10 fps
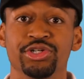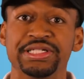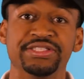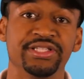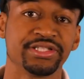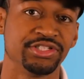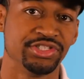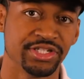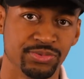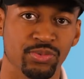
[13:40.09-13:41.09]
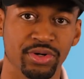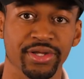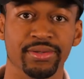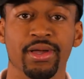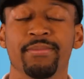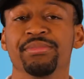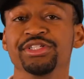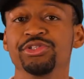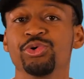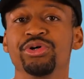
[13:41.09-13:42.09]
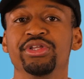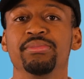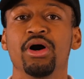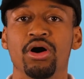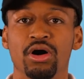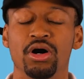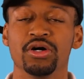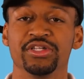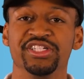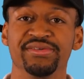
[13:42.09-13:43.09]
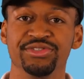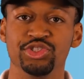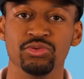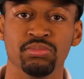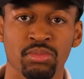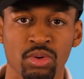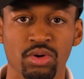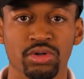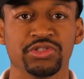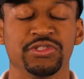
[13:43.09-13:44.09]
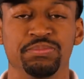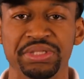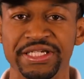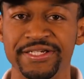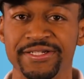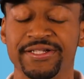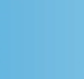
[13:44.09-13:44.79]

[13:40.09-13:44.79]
you can stick to just one, but doing them all gives you more speed.